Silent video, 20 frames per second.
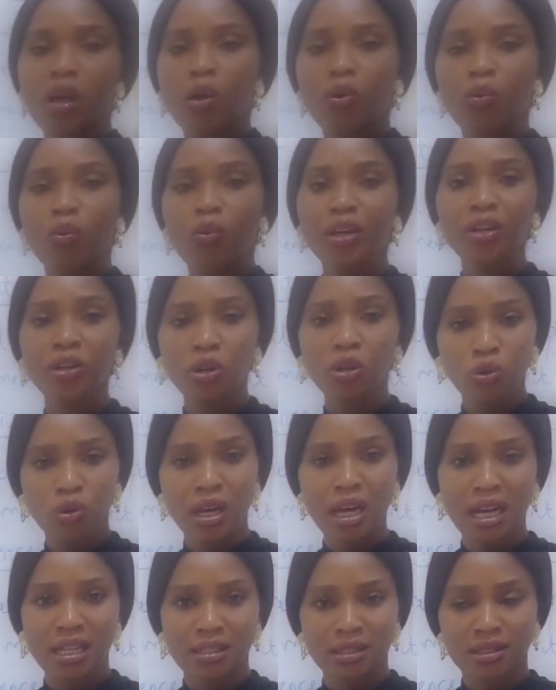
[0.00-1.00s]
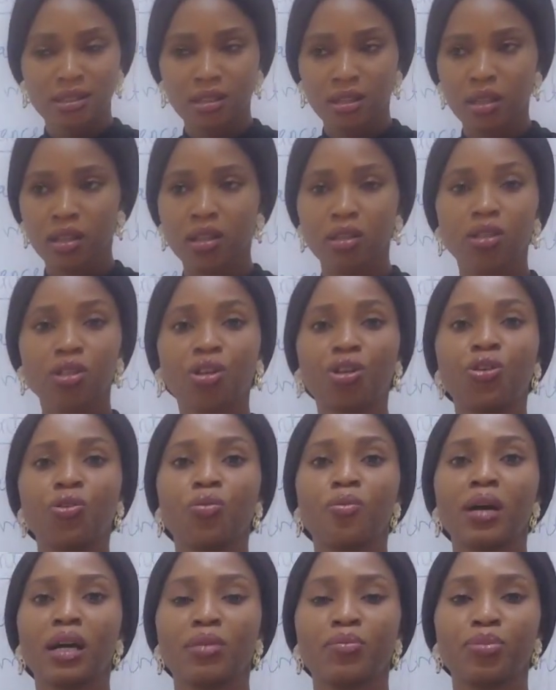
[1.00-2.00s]
When you look at the
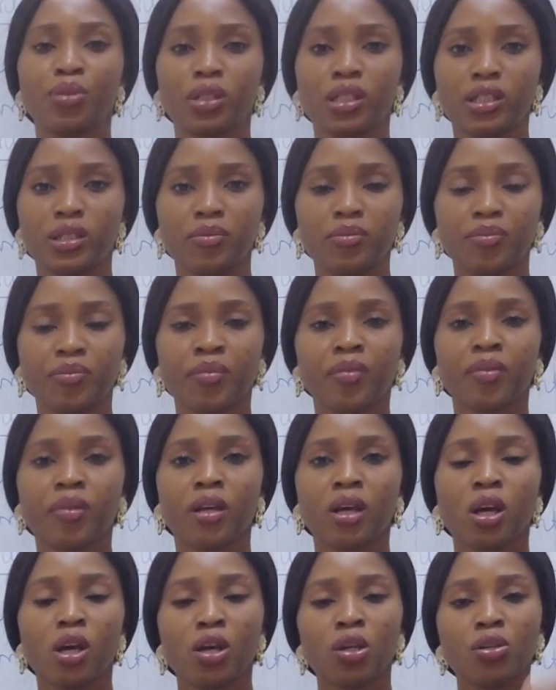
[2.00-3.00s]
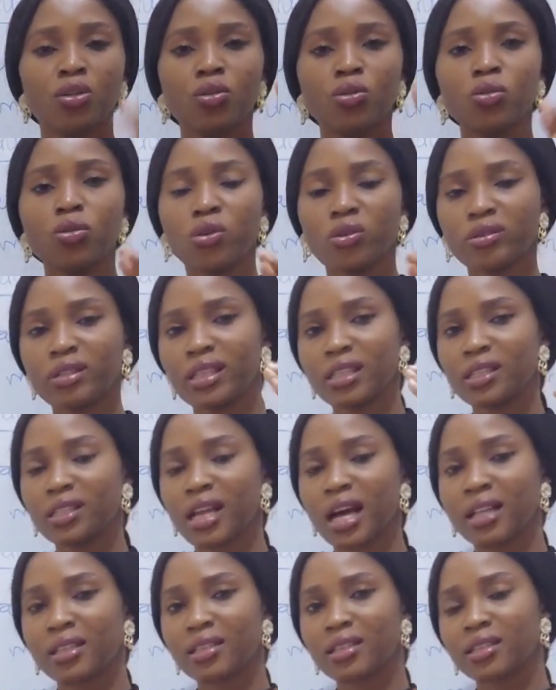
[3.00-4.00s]
human body, you'll notice
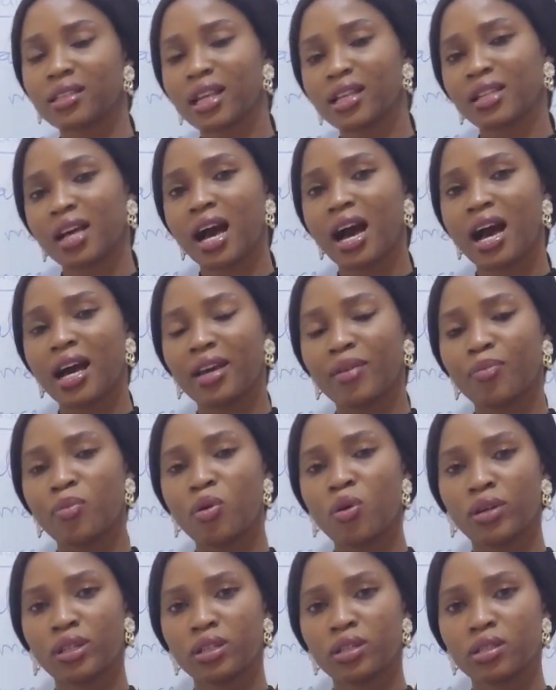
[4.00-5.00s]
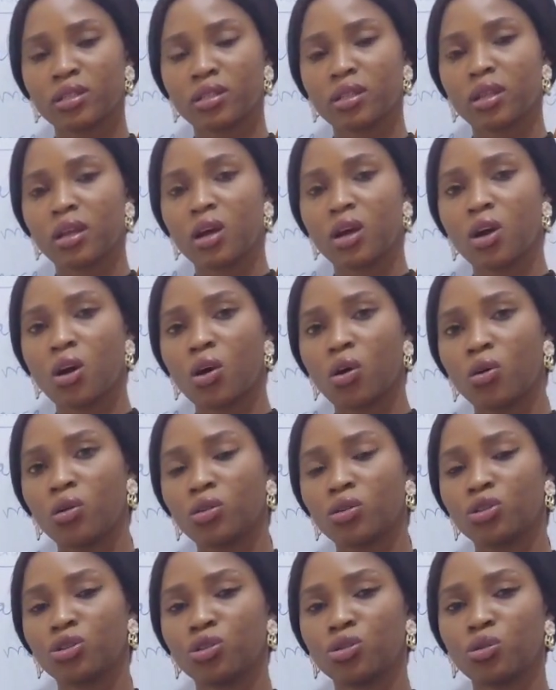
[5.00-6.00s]
that there's a high point on
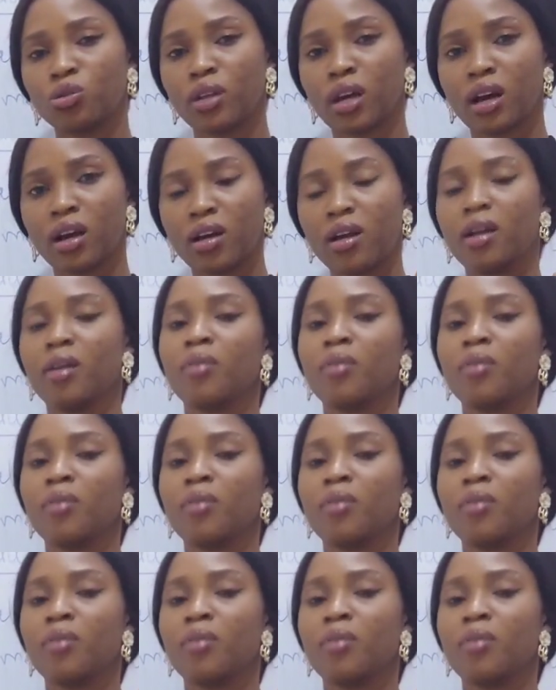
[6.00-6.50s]
the shoulder.